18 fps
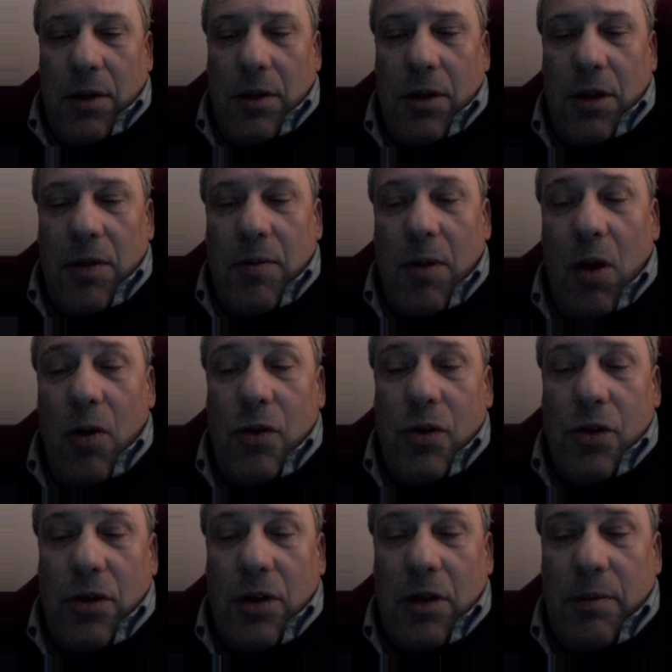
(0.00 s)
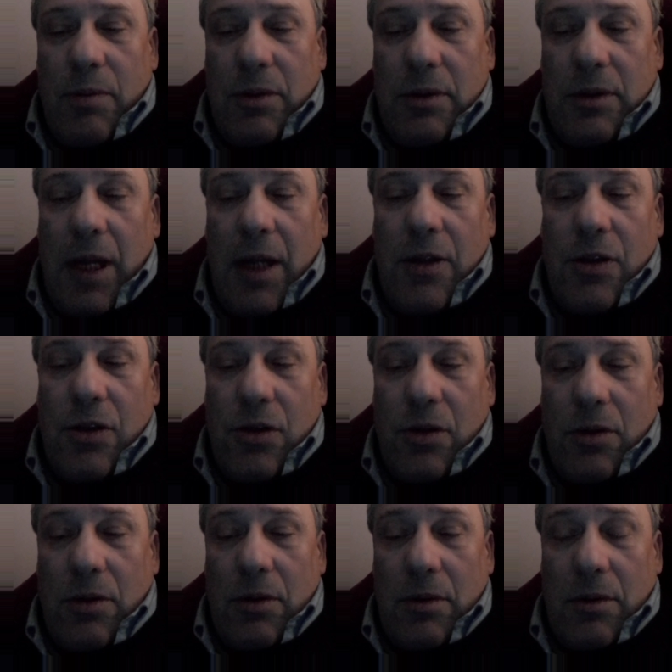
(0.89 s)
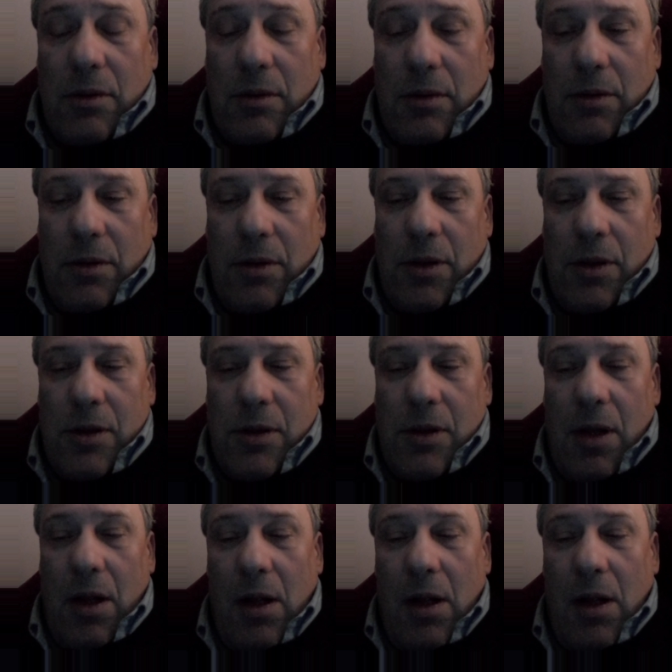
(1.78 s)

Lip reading: The emotional potential is